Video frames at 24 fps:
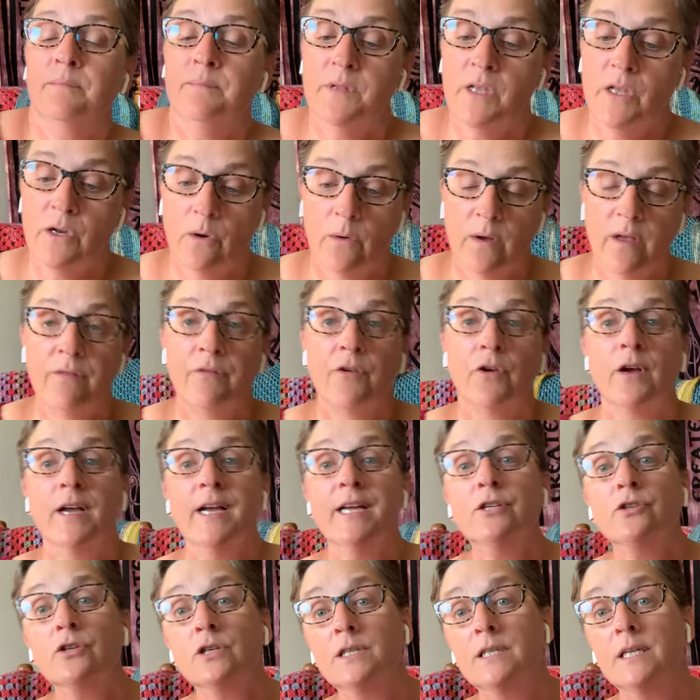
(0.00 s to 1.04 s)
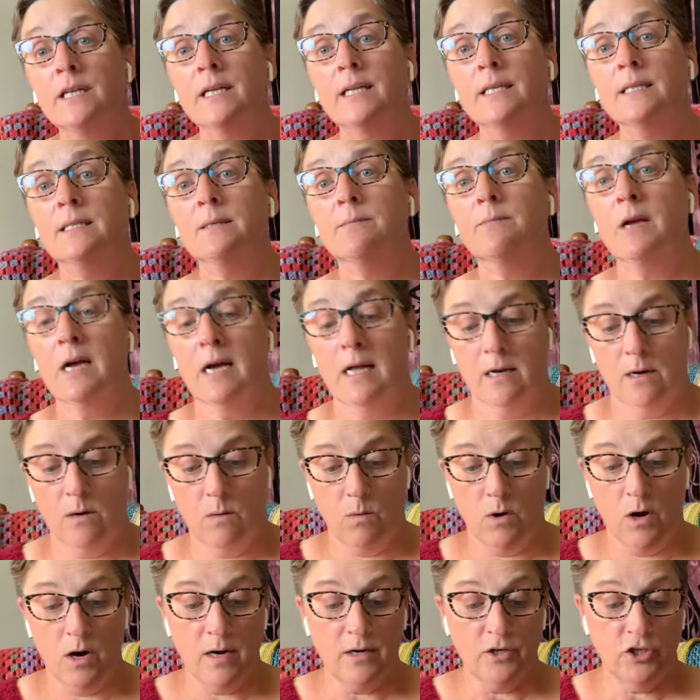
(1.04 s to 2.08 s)
you know, if you're interested in some color
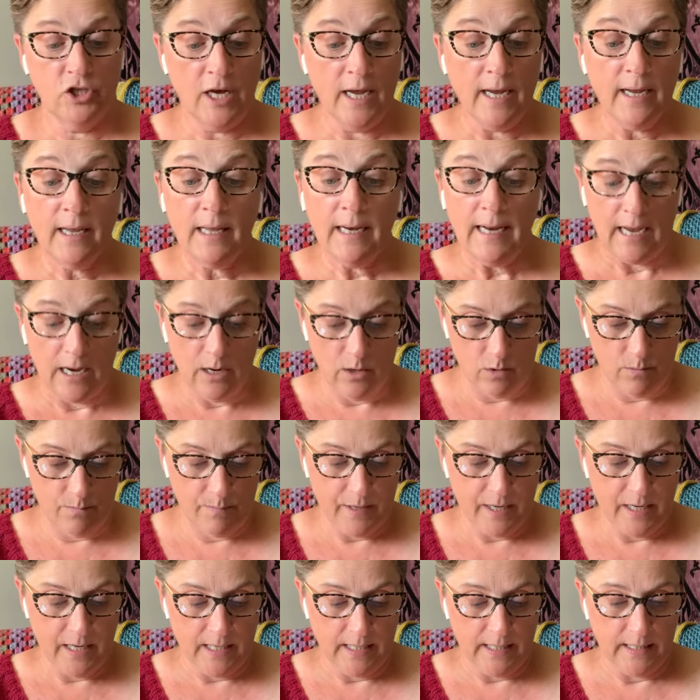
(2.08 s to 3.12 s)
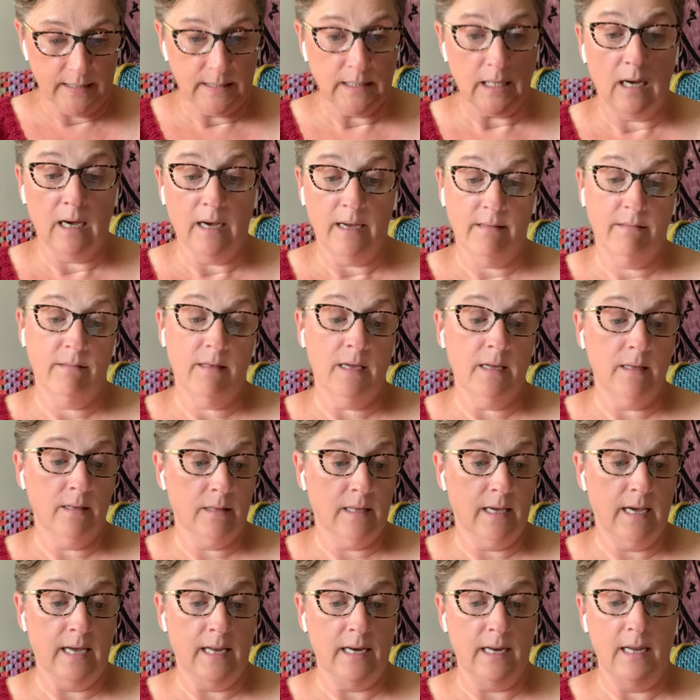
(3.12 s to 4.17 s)
work, check it out because I think
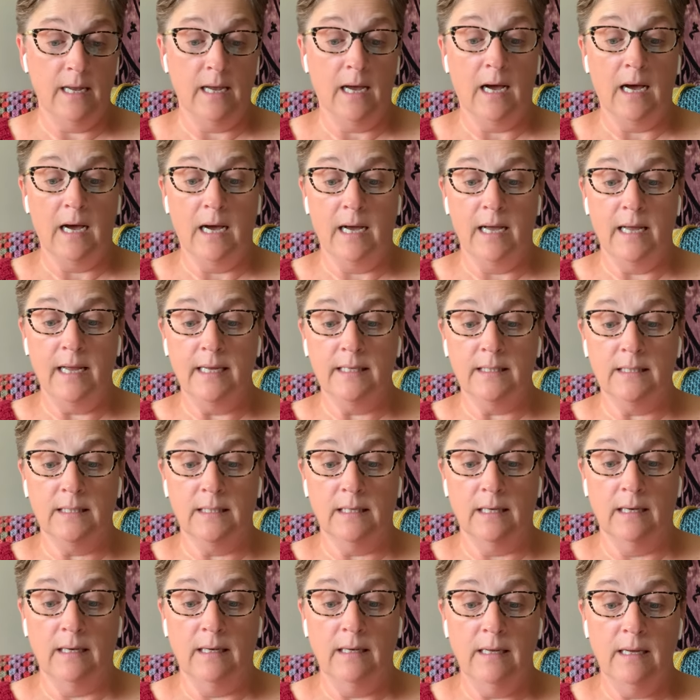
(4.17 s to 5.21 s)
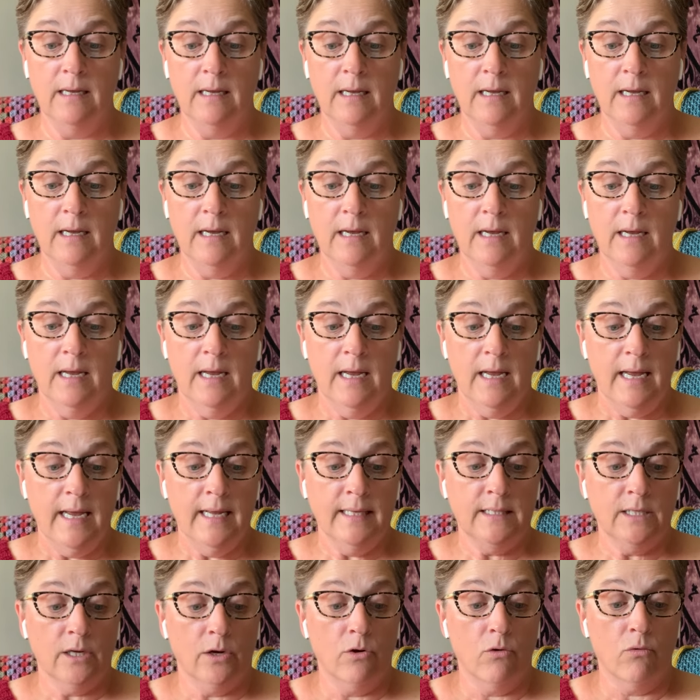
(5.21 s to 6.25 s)
that uh, it's a,
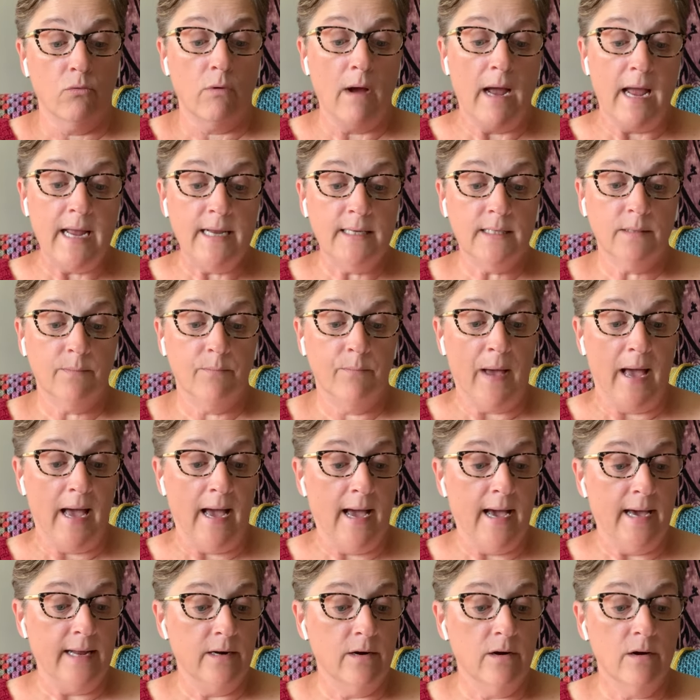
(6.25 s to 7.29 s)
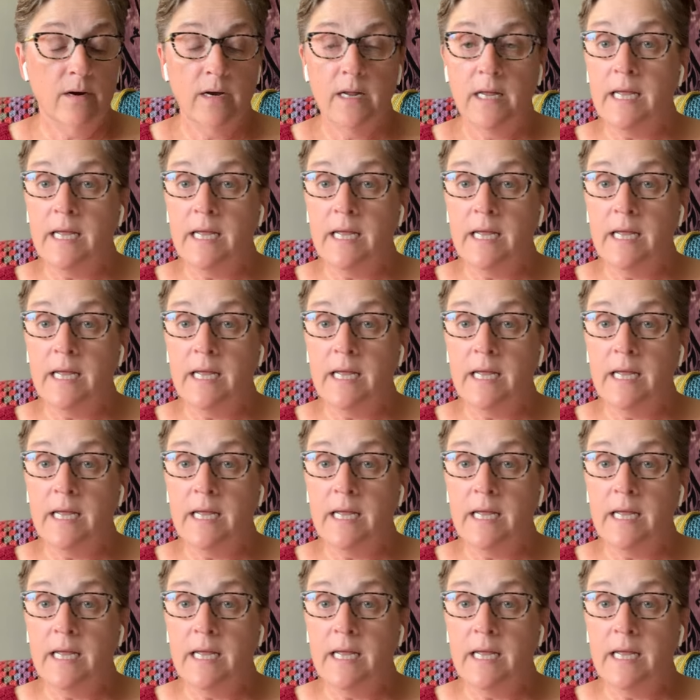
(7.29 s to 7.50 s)
it's a great pattern,